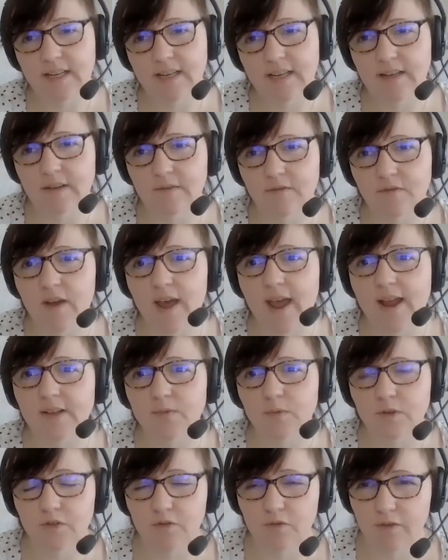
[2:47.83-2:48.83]
And in
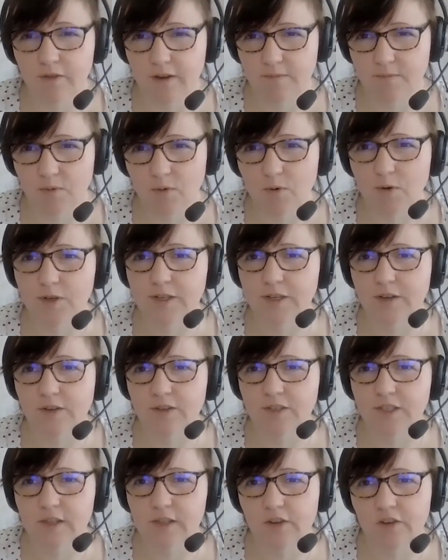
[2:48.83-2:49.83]
fact, what's really important
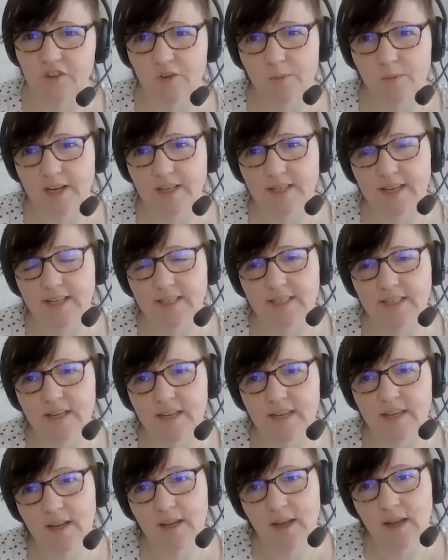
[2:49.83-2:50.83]
using the genomic data